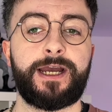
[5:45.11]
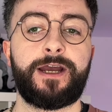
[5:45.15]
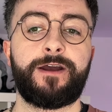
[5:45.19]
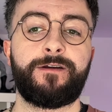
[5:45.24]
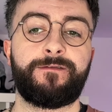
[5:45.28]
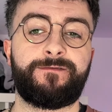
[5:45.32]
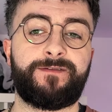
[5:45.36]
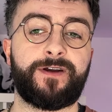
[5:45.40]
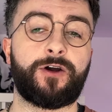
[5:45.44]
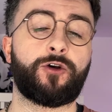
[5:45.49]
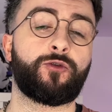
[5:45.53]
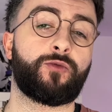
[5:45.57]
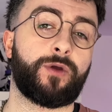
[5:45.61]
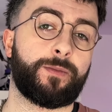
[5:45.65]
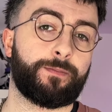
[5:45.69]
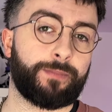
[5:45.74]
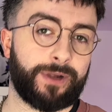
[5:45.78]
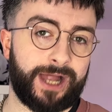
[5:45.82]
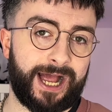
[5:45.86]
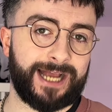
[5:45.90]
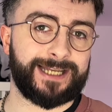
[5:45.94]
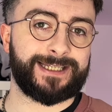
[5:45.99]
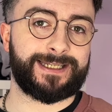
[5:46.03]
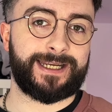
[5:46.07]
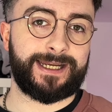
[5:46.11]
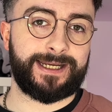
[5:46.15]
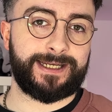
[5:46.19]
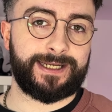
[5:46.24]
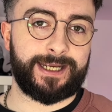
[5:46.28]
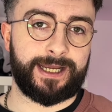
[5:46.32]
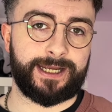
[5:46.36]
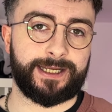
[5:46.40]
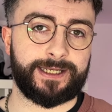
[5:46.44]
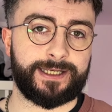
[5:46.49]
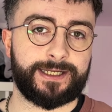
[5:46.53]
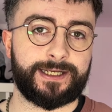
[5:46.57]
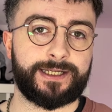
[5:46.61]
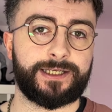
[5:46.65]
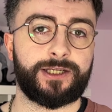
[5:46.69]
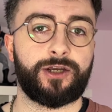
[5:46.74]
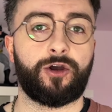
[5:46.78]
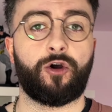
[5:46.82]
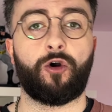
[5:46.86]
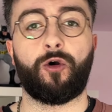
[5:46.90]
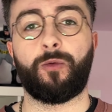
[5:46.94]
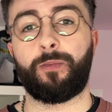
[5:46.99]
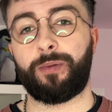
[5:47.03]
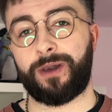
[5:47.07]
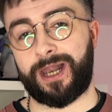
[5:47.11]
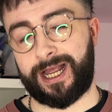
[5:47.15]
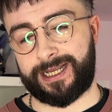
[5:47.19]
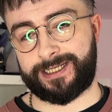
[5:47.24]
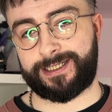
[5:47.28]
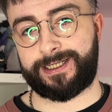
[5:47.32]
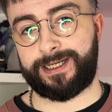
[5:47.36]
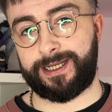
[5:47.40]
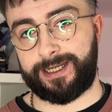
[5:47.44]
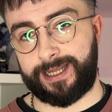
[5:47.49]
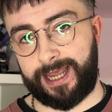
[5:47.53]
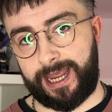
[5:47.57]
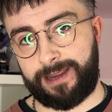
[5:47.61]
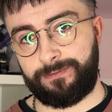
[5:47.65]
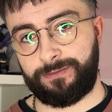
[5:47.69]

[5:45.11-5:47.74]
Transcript: filled with plastic discs or plastic game